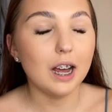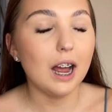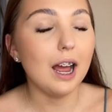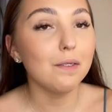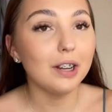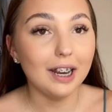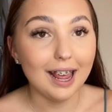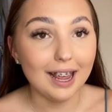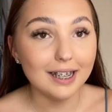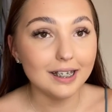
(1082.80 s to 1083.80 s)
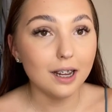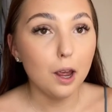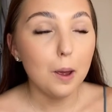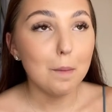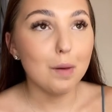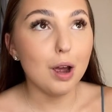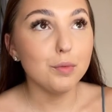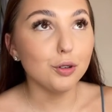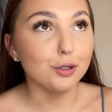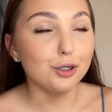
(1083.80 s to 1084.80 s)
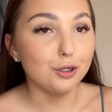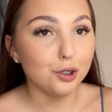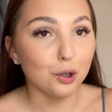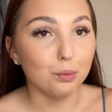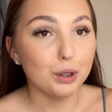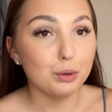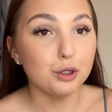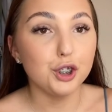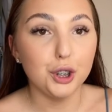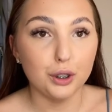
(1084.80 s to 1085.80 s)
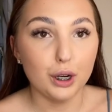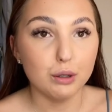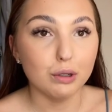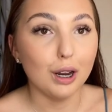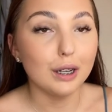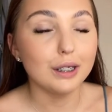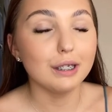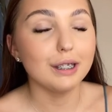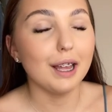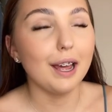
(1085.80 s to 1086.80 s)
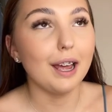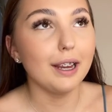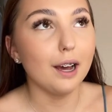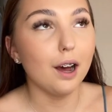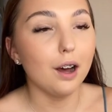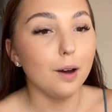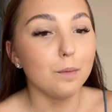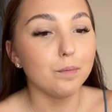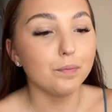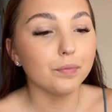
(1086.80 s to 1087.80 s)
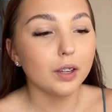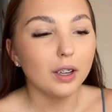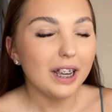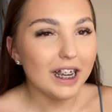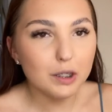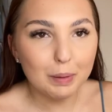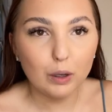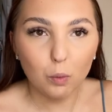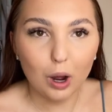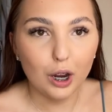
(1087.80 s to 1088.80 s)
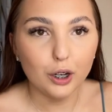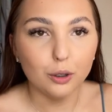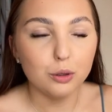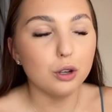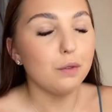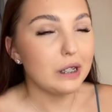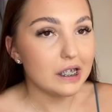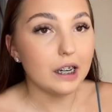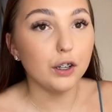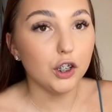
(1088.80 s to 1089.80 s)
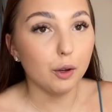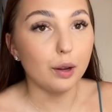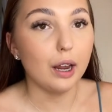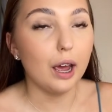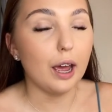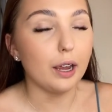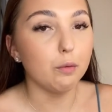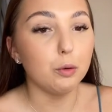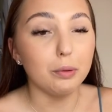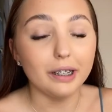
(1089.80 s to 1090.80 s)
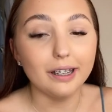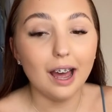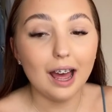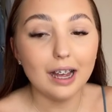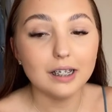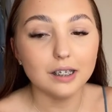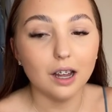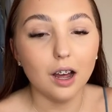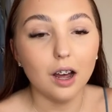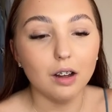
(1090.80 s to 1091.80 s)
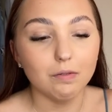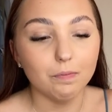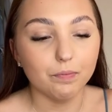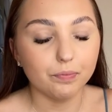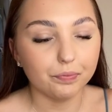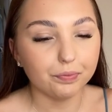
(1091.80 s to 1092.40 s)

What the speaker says: I have a list, but I'm not too sure on which ones you guys would like to see. It's been a while, so obviously the Q&A will be next. But